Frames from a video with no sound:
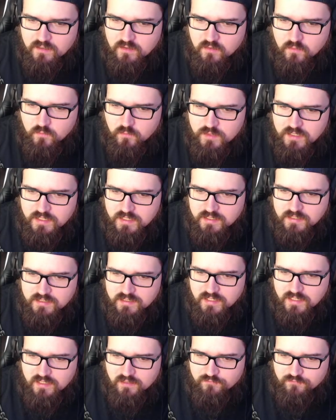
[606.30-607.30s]
We
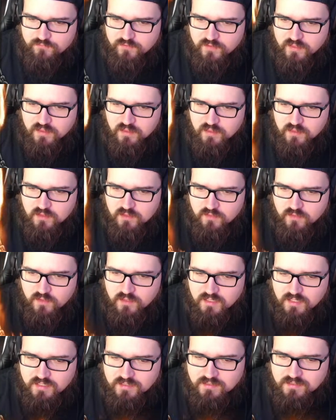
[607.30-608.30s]
cannot fail, not
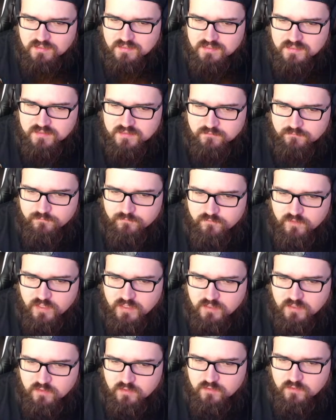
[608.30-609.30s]
like this.
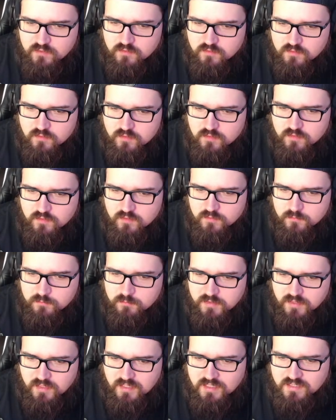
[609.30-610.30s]
Thank you.
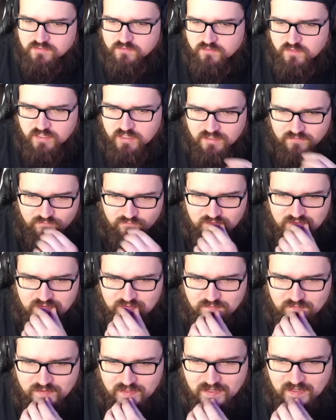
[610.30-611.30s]
But the last thing I'd need
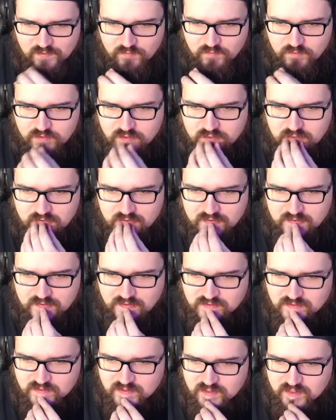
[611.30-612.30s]
right now
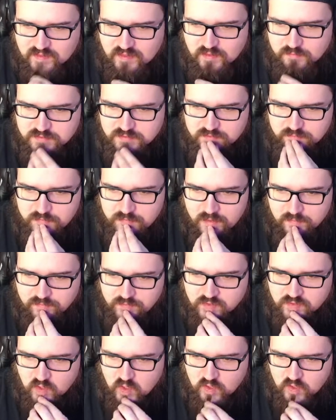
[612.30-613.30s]
is a clumsy pep
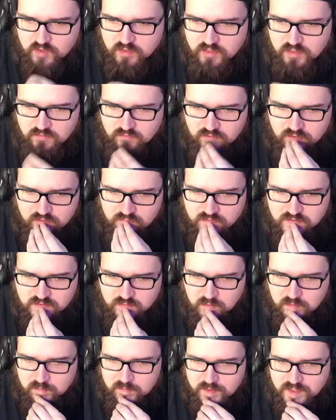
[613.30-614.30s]
talk, even if it's
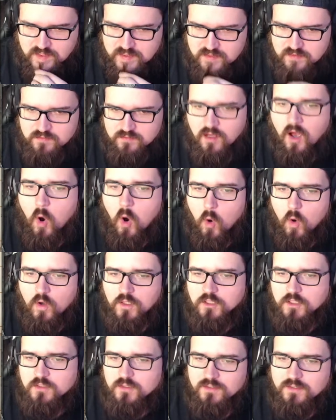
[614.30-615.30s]
well meant.
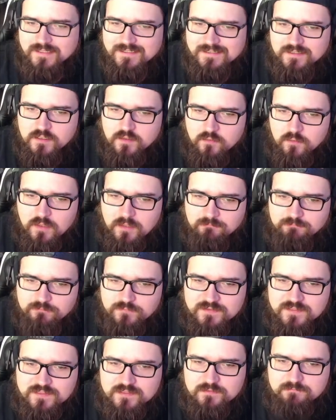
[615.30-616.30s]
Well,
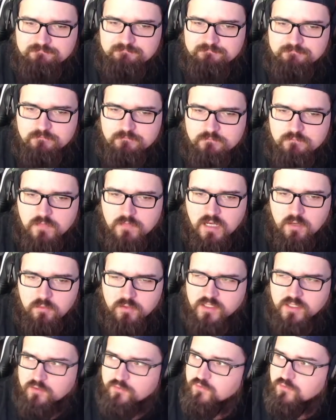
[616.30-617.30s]
I
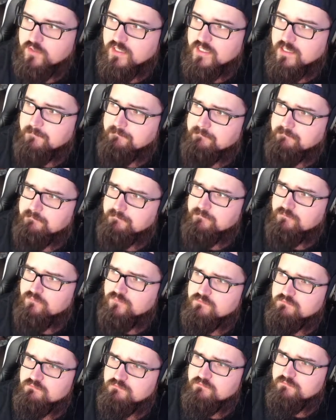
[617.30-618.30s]
would go for the
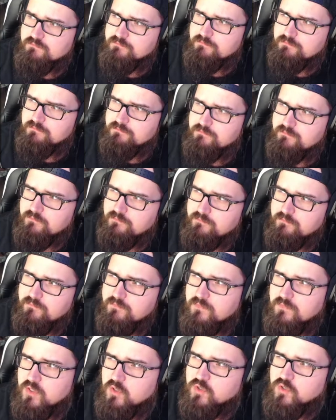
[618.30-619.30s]

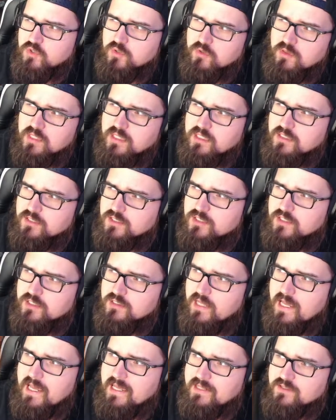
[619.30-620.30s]
neutral-ish
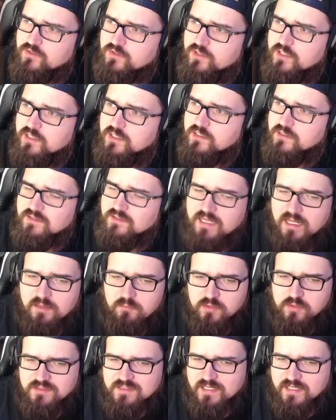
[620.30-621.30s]
answer here. Time
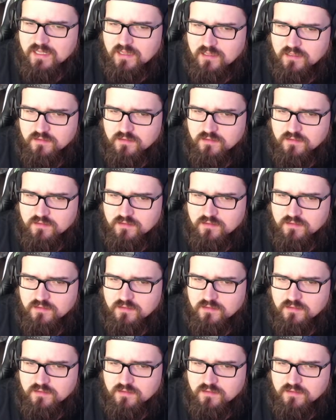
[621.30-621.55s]
will tell.